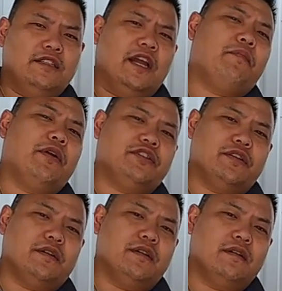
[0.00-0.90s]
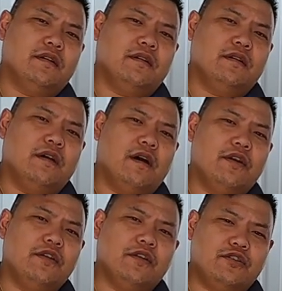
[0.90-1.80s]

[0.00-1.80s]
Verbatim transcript: tire pressure on your